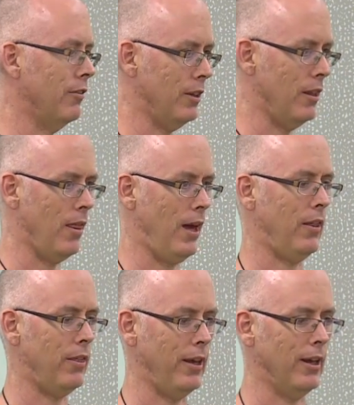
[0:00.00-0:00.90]
see
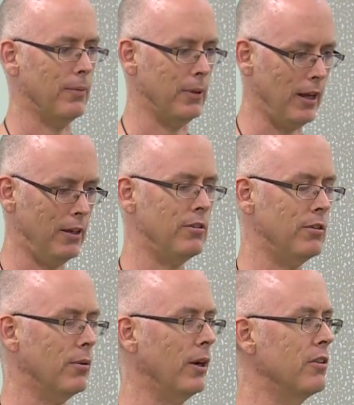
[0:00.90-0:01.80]
that thing, I mean, that
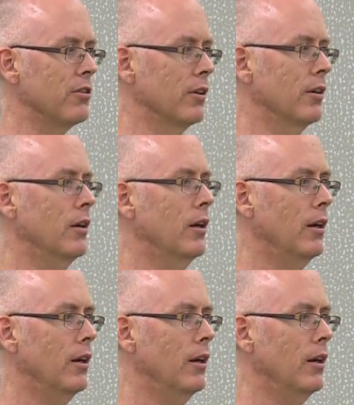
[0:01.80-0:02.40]
situation,